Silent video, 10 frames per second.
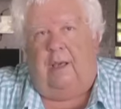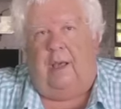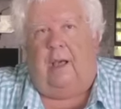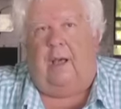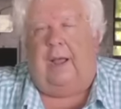
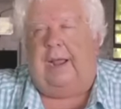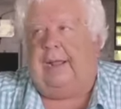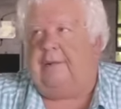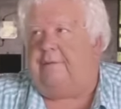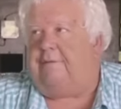
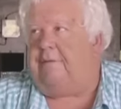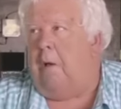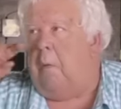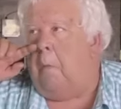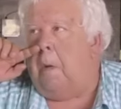And
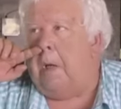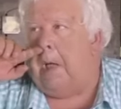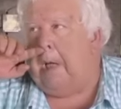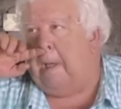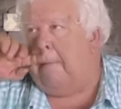so
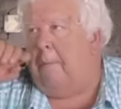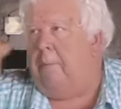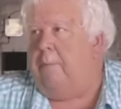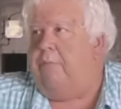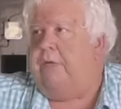
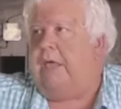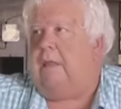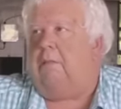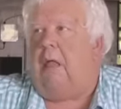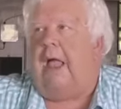
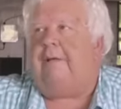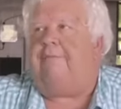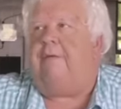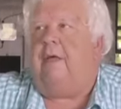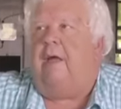the
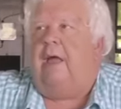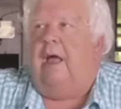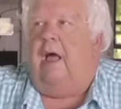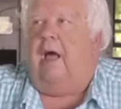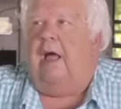life
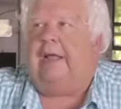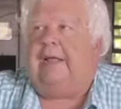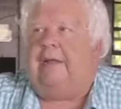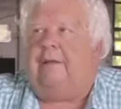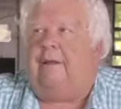
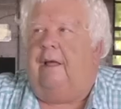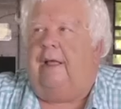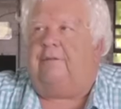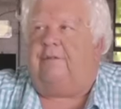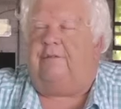
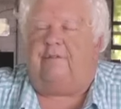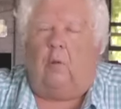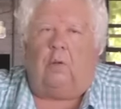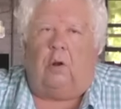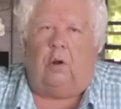as a
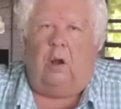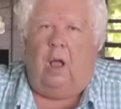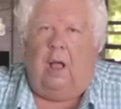solar